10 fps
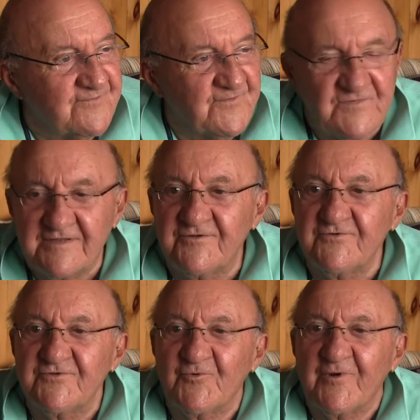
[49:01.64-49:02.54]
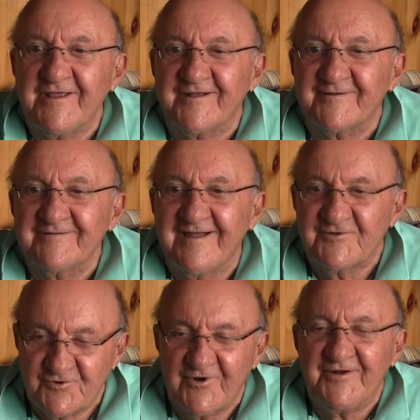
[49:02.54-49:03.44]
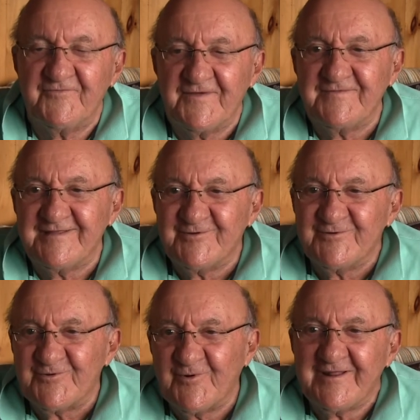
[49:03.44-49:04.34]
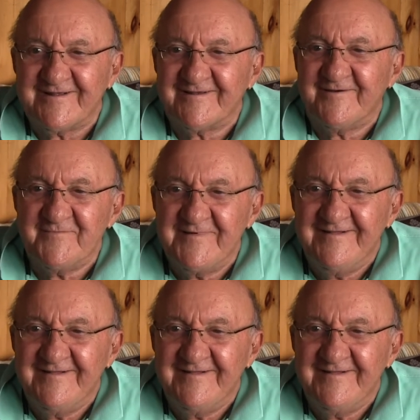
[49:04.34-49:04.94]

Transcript: 5220. I uh, joined the 5220 club,